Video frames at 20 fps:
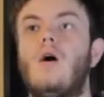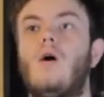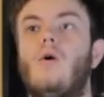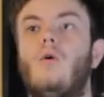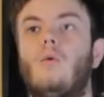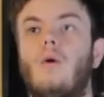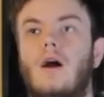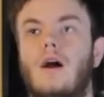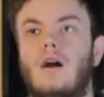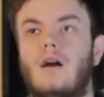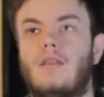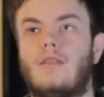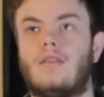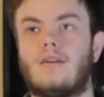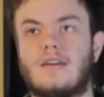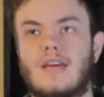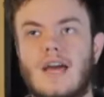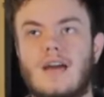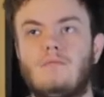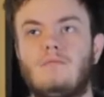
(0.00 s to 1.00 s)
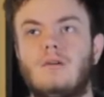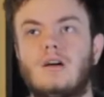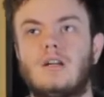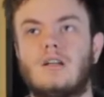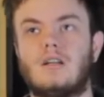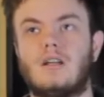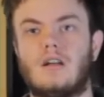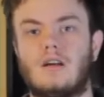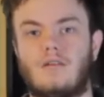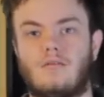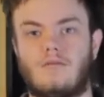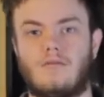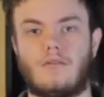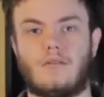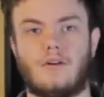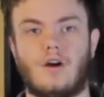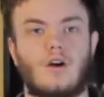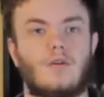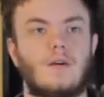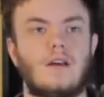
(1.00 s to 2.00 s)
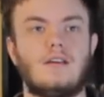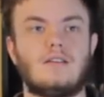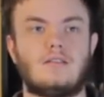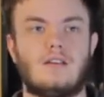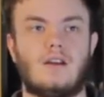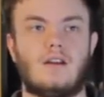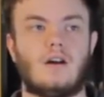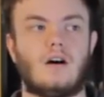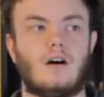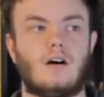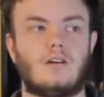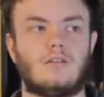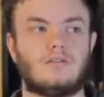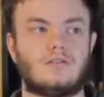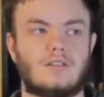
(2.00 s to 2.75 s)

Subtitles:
where the game would, for no reason at all,